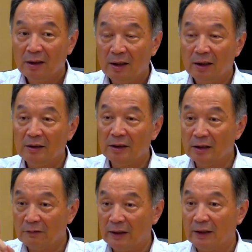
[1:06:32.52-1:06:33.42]

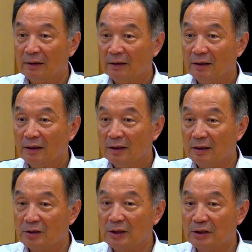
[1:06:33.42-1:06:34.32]
Another way
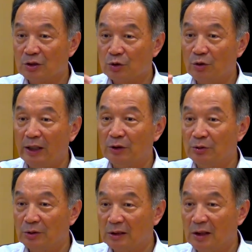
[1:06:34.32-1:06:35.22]
is just try
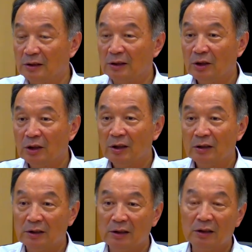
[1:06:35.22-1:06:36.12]
to get
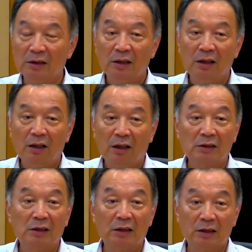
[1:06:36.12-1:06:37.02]
the
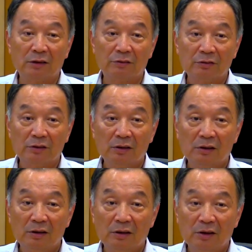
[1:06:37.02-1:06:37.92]
alternative.
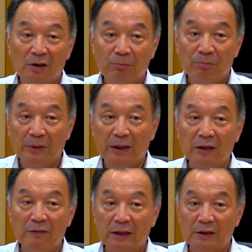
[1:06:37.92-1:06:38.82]

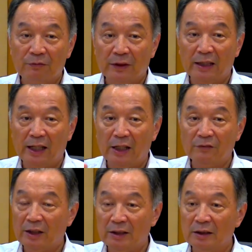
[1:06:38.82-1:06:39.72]
Believe that we can
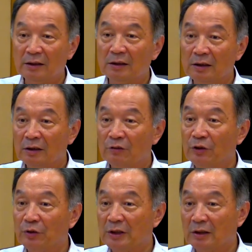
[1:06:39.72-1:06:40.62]
have another
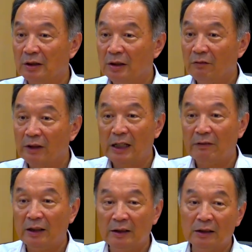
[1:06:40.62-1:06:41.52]
future, we can
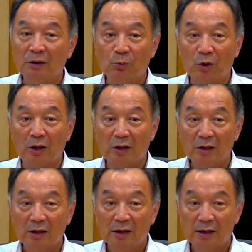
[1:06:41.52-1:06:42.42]
have another world.
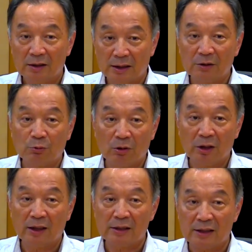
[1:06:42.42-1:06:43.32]
That
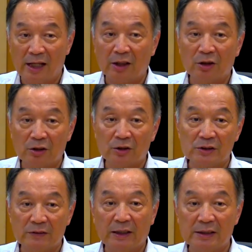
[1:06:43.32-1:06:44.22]
world is ecological
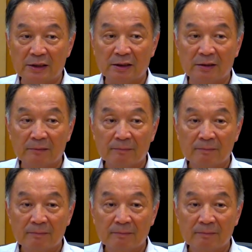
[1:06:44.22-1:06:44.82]
civilization.